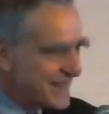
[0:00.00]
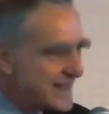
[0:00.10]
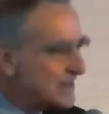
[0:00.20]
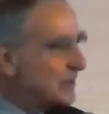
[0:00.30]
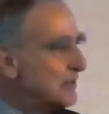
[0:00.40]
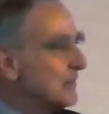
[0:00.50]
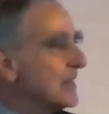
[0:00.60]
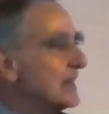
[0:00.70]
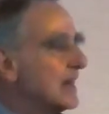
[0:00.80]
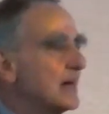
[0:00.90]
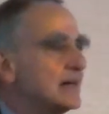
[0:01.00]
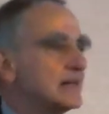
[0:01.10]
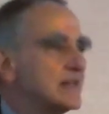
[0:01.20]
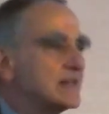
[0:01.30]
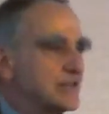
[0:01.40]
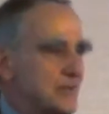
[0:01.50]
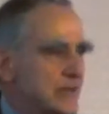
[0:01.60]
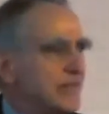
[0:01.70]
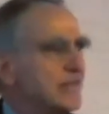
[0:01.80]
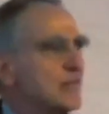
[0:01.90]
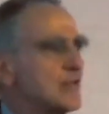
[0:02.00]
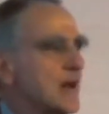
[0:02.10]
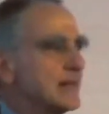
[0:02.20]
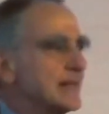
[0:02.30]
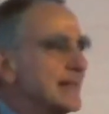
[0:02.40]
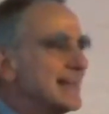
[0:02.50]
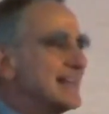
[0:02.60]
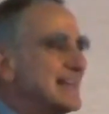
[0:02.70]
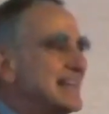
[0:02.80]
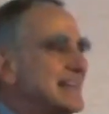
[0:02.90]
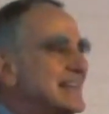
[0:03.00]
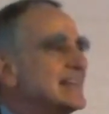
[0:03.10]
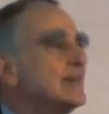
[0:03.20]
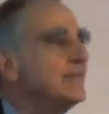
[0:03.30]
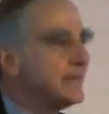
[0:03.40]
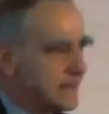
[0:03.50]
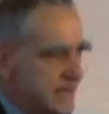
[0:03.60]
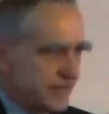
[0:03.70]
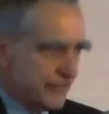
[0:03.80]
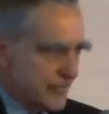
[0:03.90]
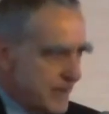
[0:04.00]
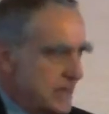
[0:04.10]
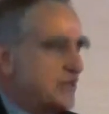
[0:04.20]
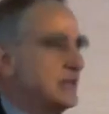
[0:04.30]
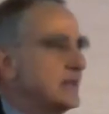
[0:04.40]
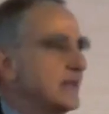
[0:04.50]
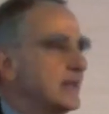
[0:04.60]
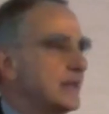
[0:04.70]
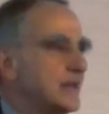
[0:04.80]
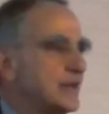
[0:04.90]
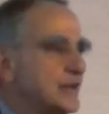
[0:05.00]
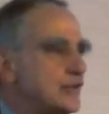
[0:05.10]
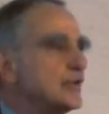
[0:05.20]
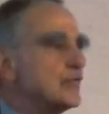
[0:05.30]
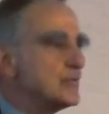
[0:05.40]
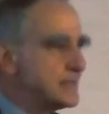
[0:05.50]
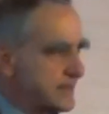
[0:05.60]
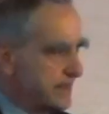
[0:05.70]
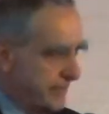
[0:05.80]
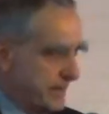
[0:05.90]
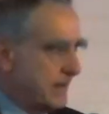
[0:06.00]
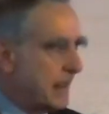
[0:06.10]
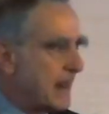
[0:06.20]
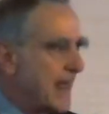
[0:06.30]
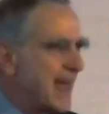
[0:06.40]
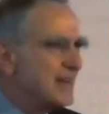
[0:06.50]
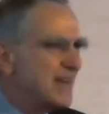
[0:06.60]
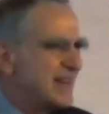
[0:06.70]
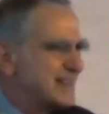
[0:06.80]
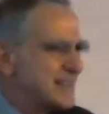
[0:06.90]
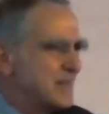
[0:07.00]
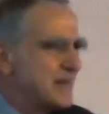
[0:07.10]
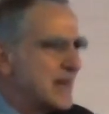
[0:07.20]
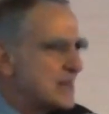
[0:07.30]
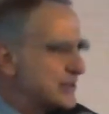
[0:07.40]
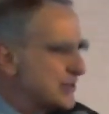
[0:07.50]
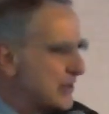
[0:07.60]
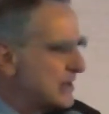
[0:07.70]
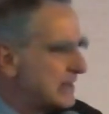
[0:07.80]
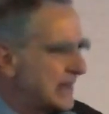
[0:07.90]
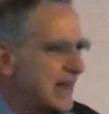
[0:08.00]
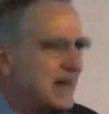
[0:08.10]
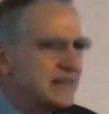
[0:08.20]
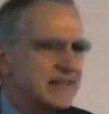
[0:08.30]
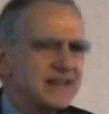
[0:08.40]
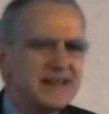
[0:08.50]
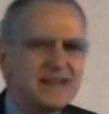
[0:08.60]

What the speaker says: thank you. So even if you're not giving information, you can receive it. And something I saw a lot